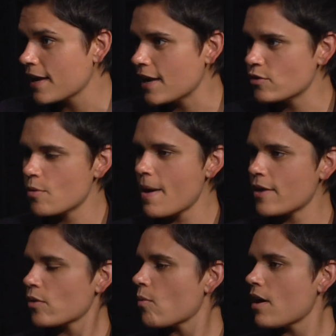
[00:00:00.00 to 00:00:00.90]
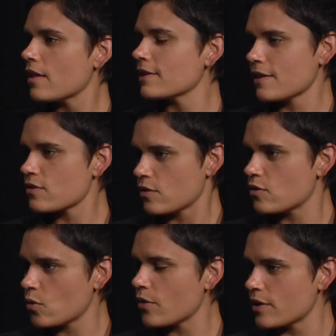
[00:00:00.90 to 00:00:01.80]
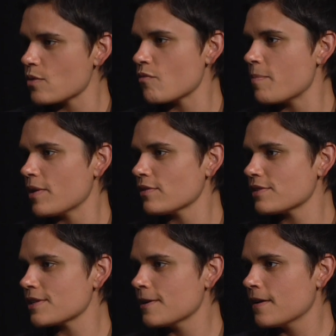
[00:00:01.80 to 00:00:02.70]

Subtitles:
And no matter what, like that's the story you've built.